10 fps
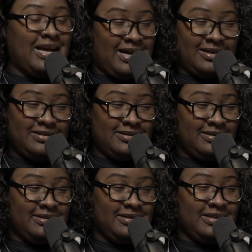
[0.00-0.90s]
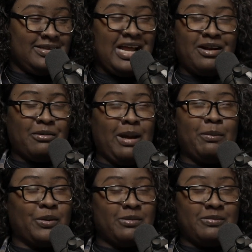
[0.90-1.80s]
not, not a rap
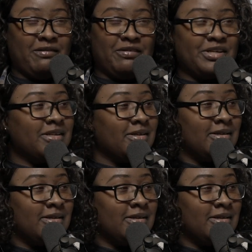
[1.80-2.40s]
group. Never.